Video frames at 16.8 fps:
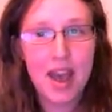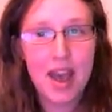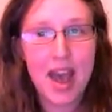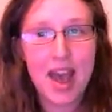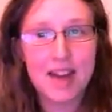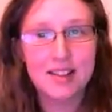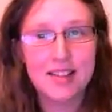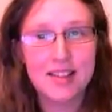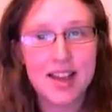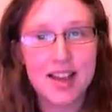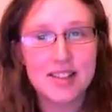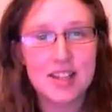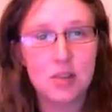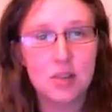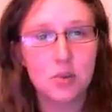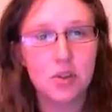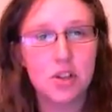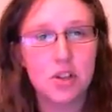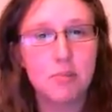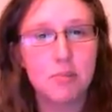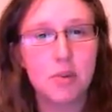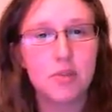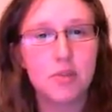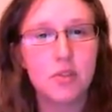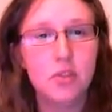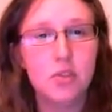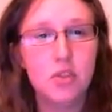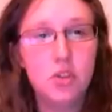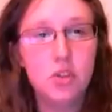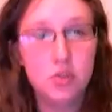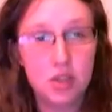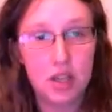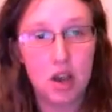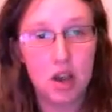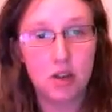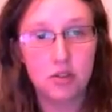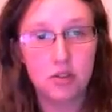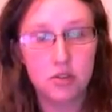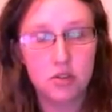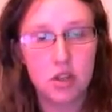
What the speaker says: and that's equal to the number of nucleons,